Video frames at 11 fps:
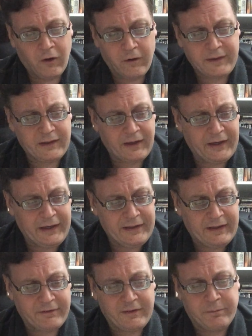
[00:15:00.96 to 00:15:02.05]
or that I had
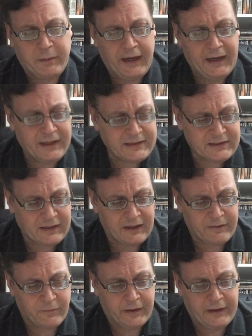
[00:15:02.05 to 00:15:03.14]
never passed
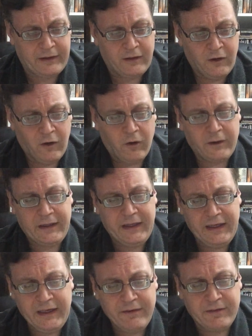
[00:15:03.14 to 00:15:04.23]
thy way, or
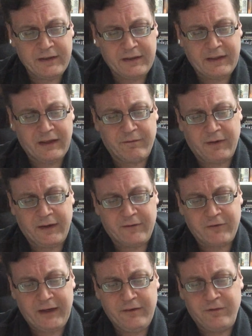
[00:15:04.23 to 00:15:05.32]
even that my
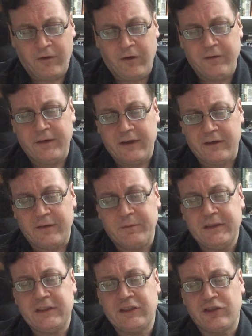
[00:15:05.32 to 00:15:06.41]
right forefinger had
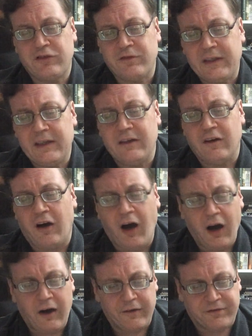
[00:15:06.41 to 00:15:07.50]
been stricken
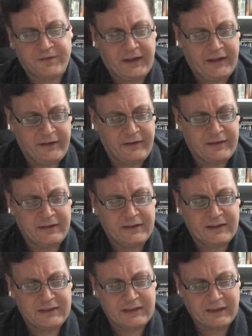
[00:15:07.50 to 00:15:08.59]
off ere that
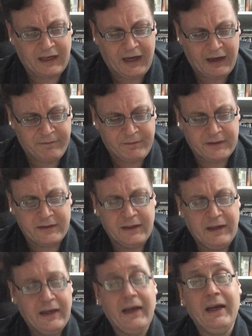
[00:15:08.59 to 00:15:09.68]
this had happened.
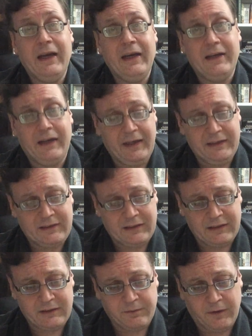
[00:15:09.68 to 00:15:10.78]
In haste
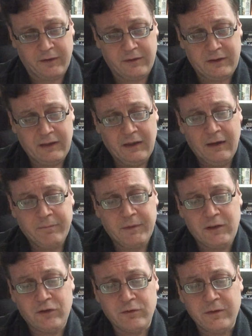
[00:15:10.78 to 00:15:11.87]
I smote,
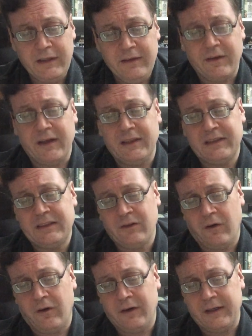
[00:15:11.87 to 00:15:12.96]
but grieve I
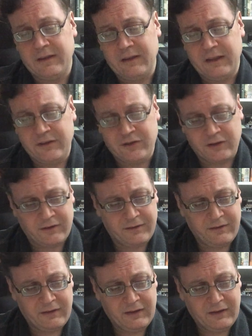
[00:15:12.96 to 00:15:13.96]
sore at leisure.